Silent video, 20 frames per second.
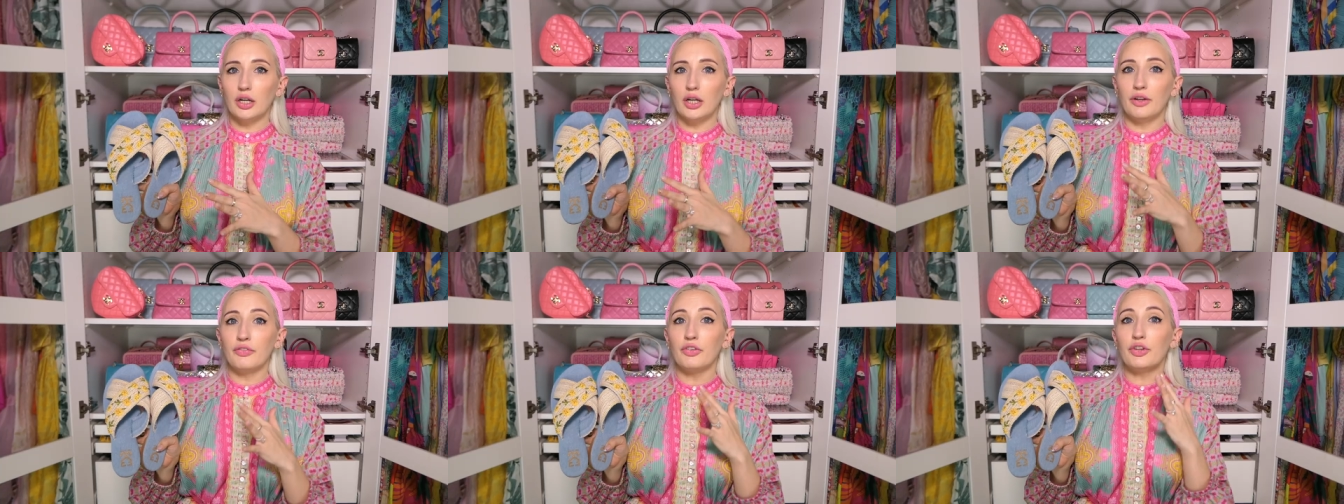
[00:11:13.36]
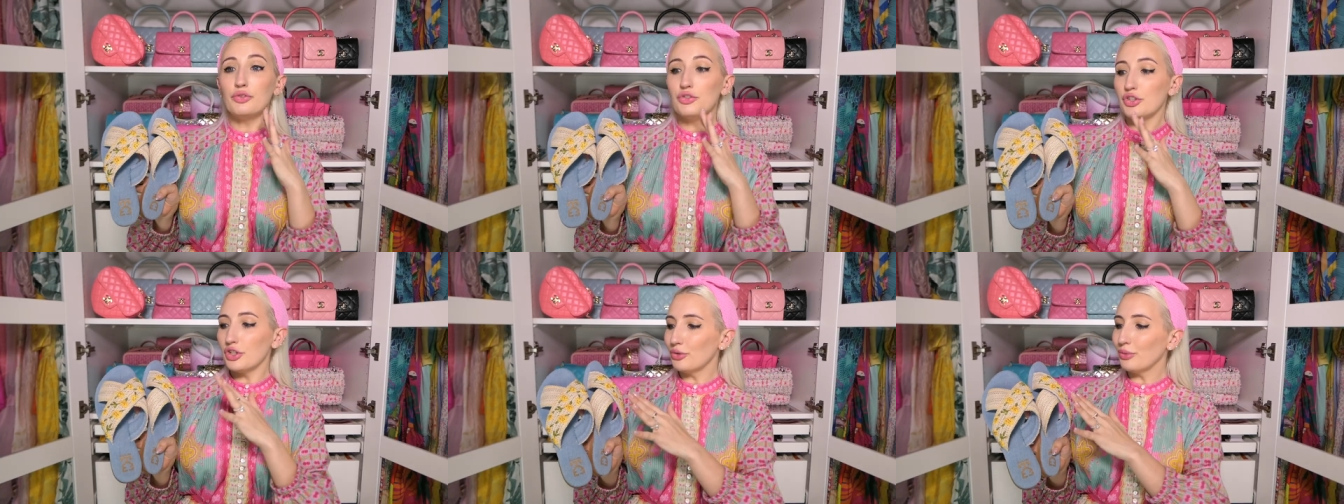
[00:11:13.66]
if
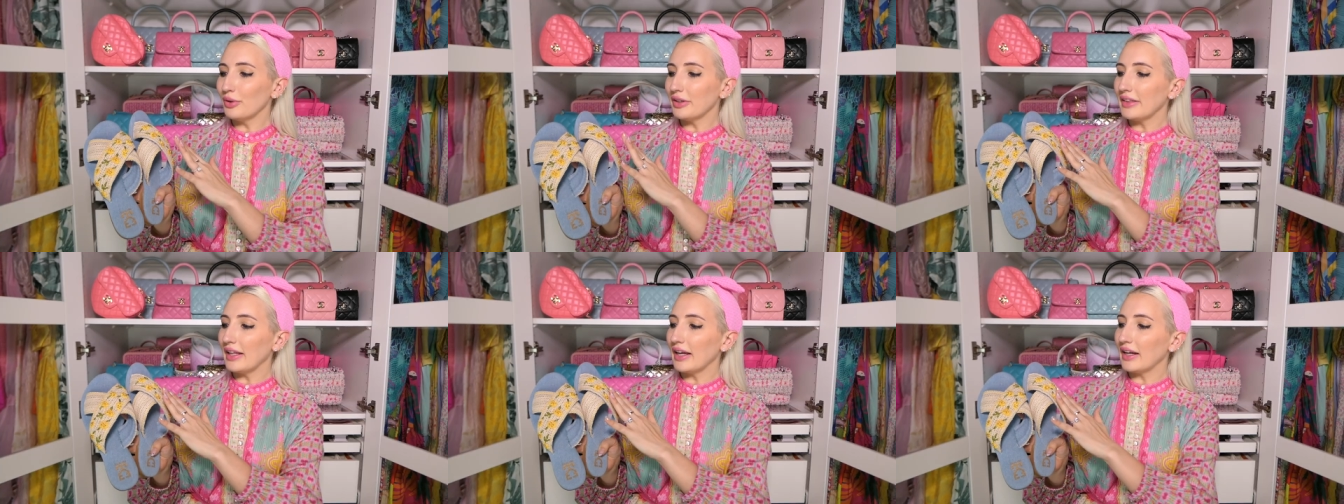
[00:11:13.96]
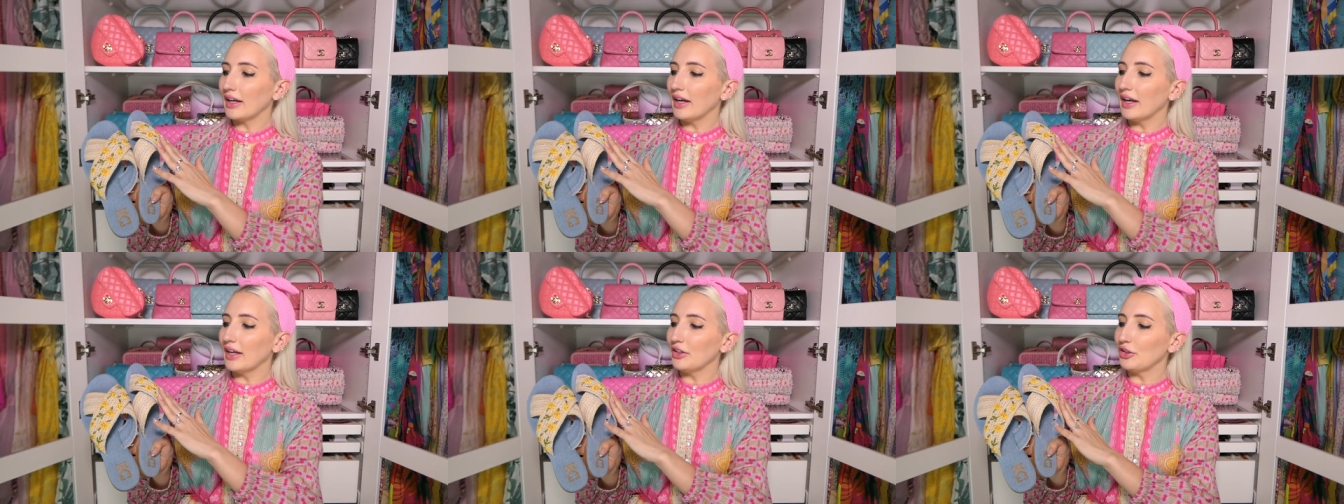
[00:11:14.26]
you do want that
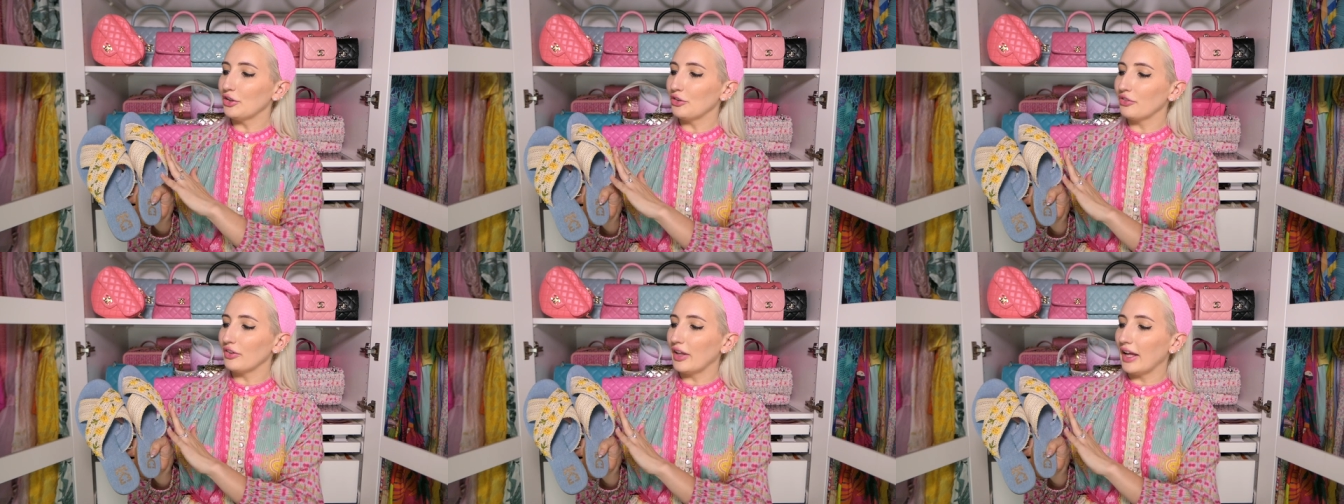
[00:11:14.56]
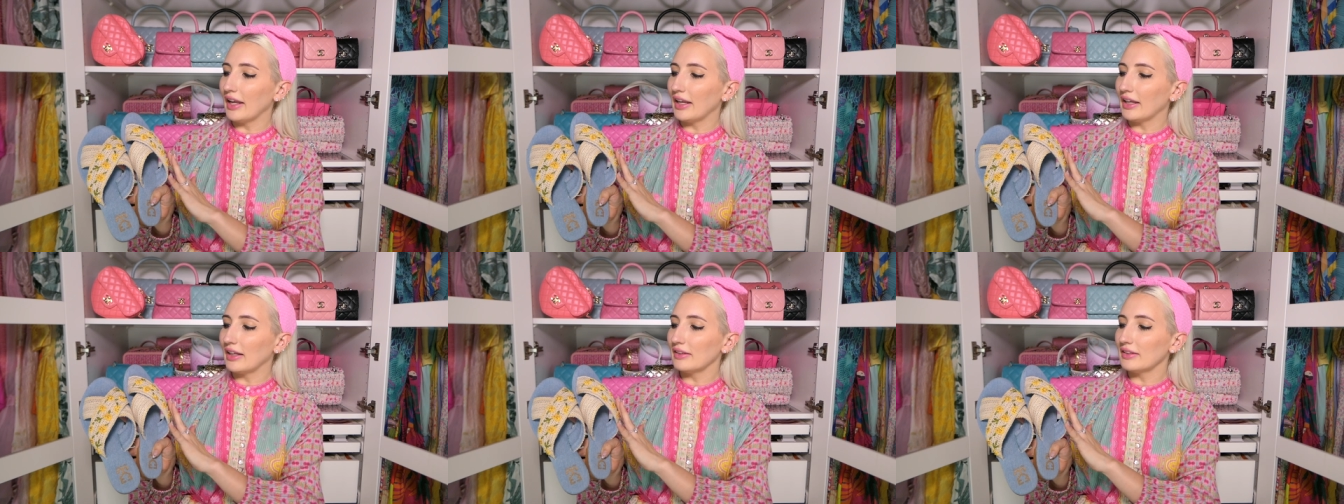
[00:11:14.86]
kind of
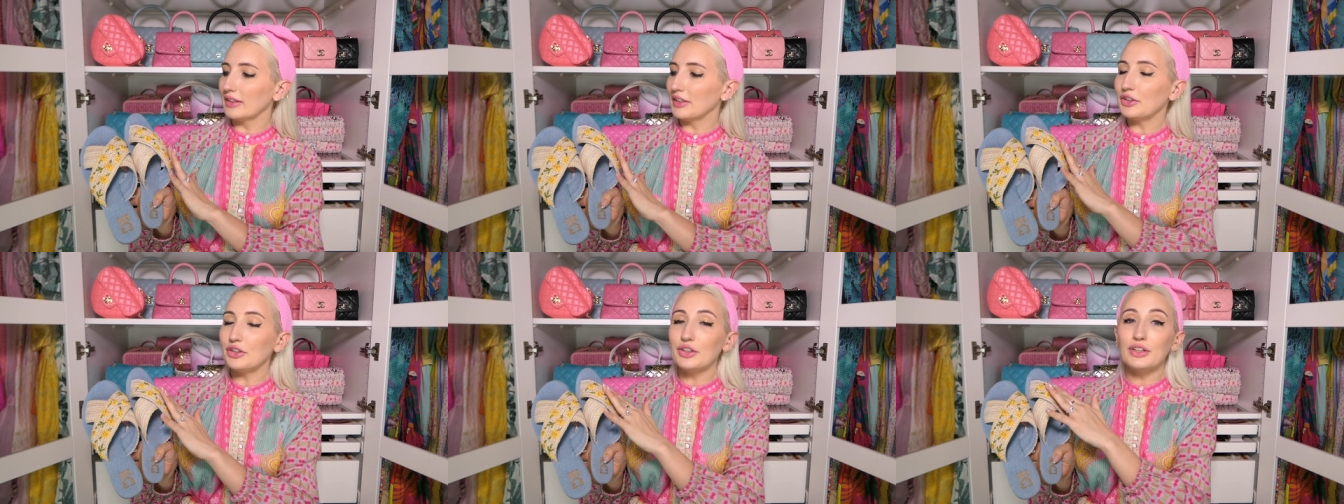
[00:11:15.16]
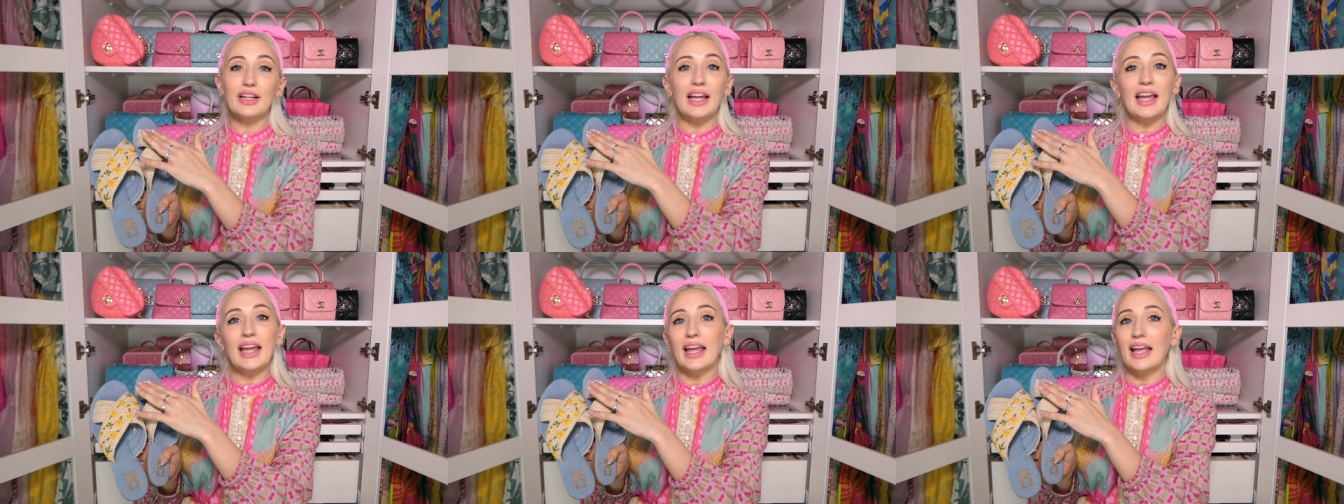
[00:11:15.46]
like
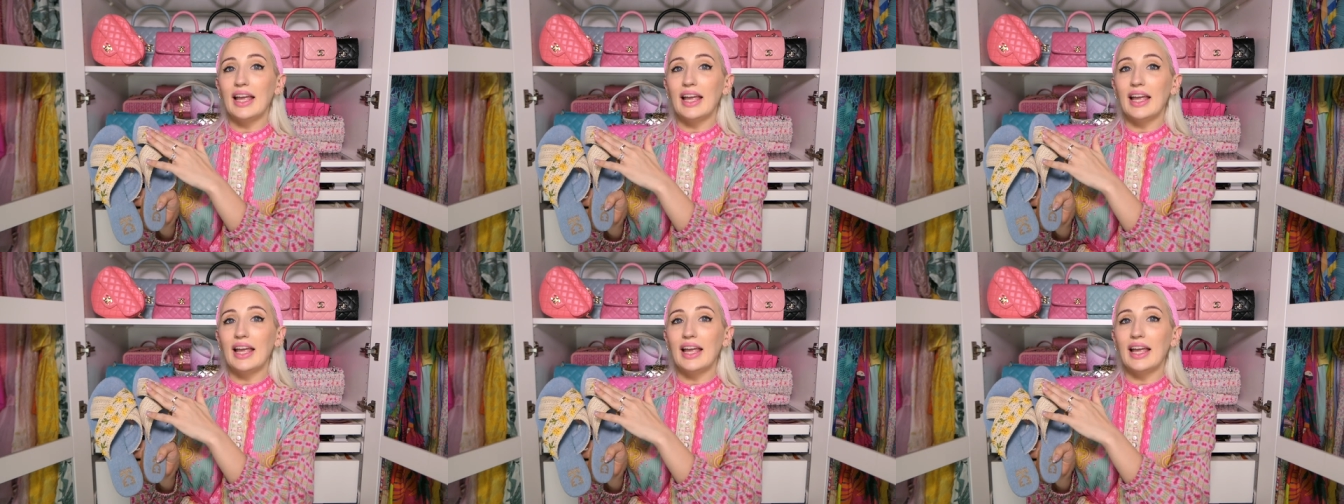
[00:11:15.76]
little